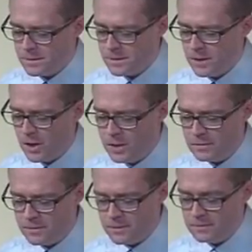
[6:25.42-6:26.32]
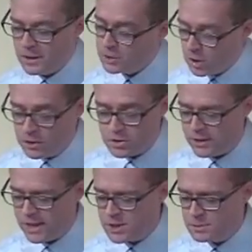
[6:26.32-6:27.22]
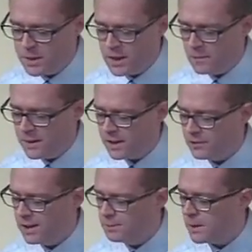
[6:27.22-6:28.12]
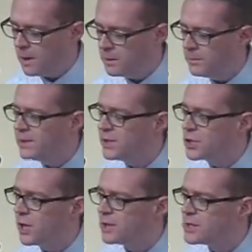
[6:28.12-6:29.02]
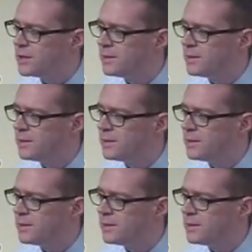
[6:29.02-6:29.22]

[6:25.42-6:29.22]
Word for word: Now, adultery is becoming a real problem in the church.